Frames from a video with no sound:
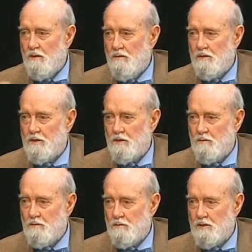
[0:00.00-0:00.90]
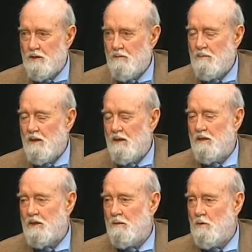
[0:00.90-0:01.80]
the students, as
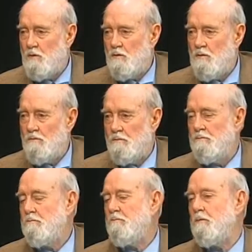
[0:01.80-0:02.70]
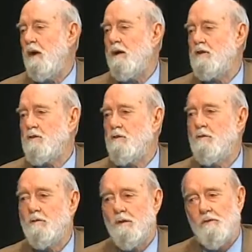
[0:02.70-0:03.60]
they move from high
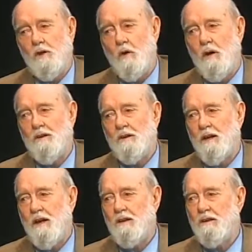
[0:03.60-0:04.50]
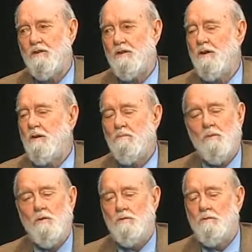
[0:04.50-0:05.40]
school, and if they go on to college,
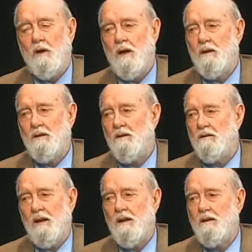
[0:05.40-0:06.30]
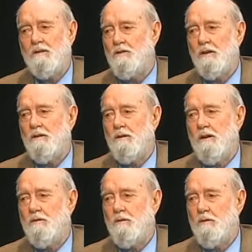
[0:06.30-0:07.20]
move through college
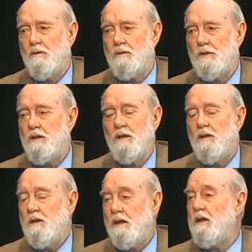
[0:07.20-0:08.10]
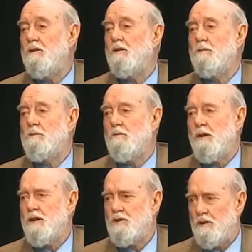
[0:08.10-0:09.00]
and university into the
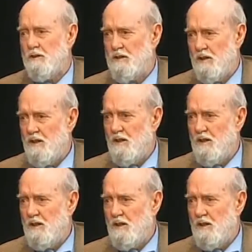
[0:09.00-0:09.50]
professions,